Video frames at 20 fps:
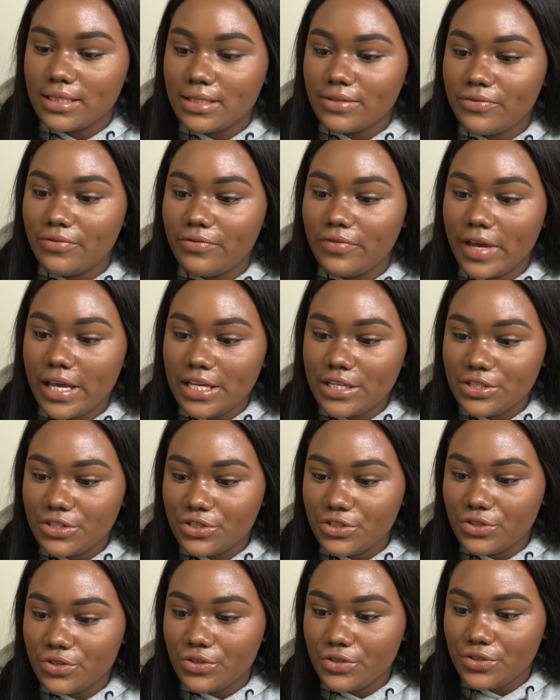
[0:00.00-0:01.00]
It's
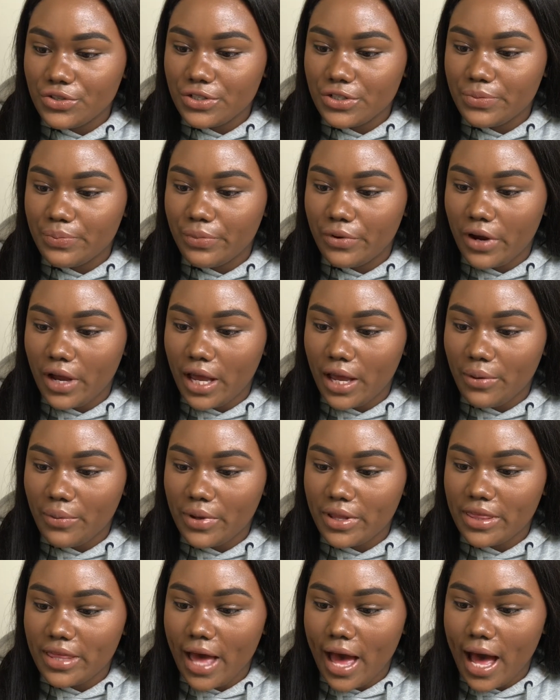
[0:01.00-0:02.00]
facial spray
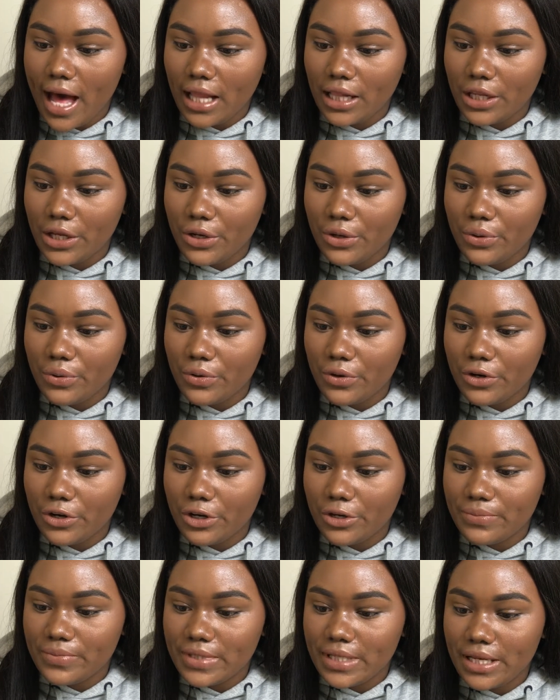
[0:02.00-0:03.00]
with aloe,
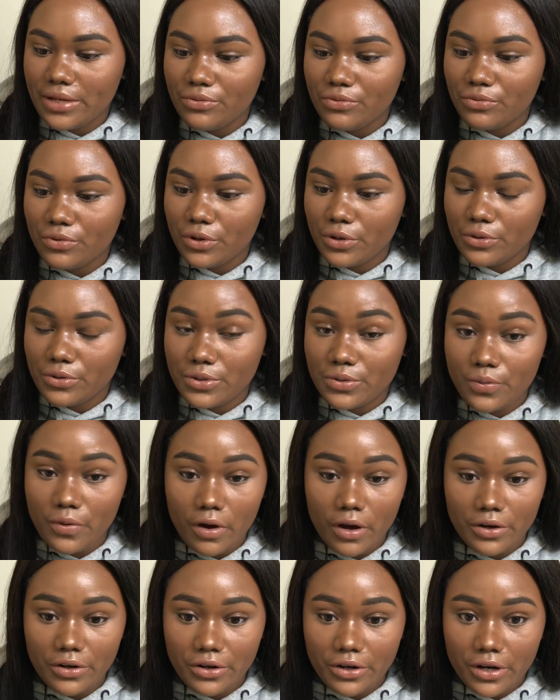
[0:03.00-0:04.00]
herbs, and rose
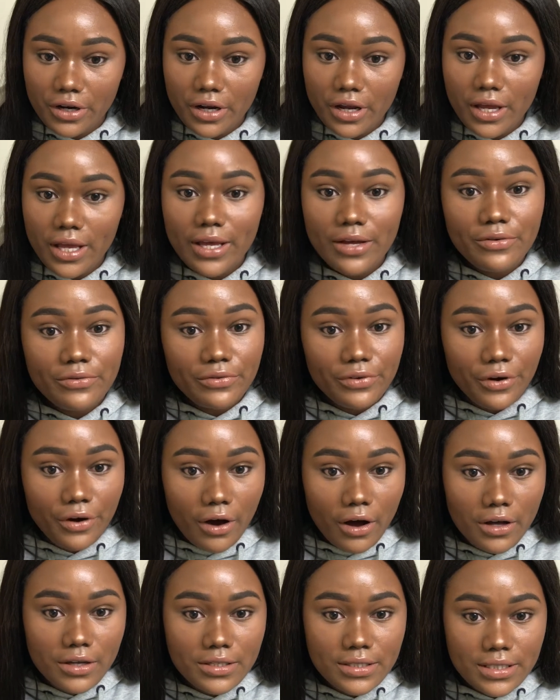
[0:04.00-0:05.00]
water. For
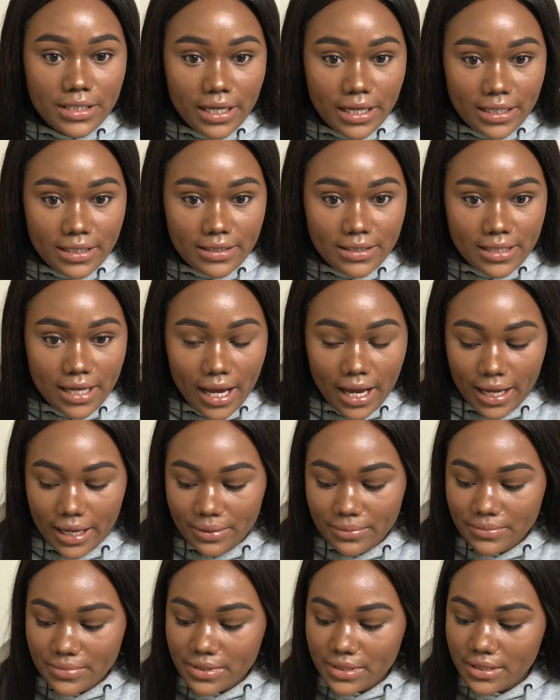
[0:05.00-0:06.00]
all skin
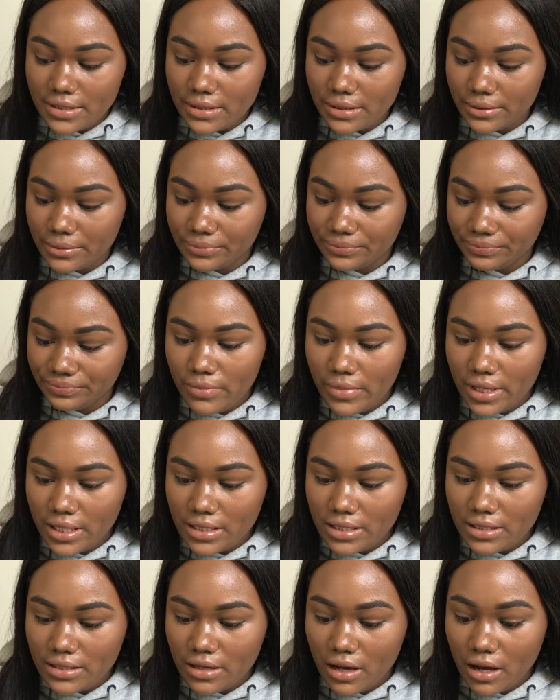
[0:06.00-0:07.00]
types.
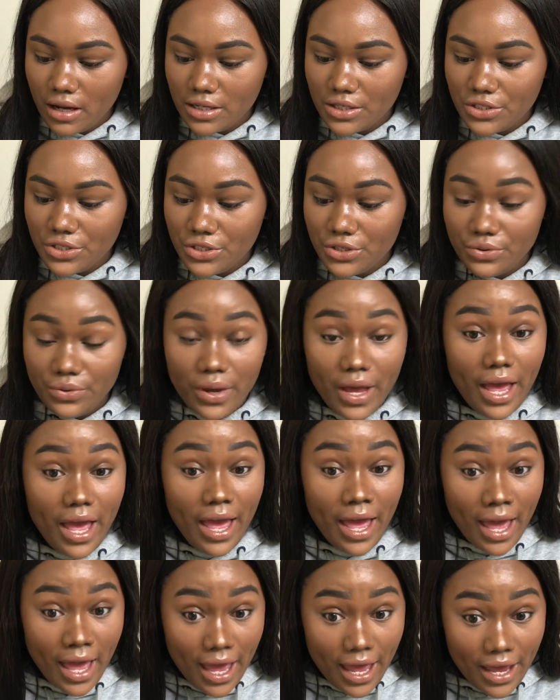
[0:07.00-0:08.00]
Mist onto
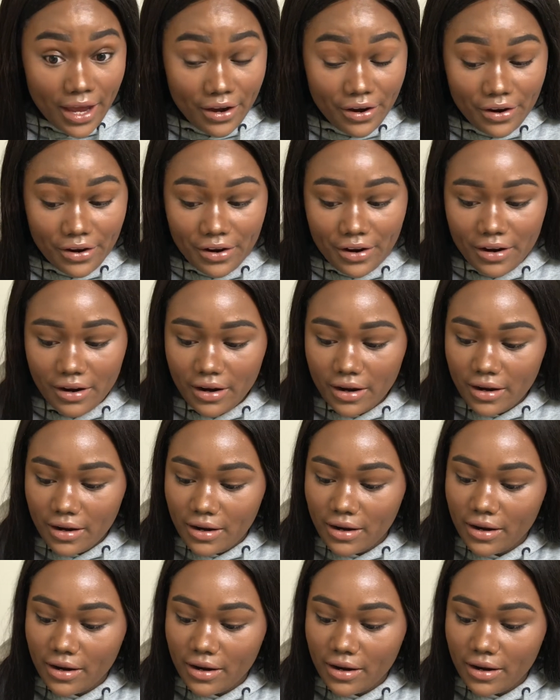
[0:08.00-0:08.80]
hair.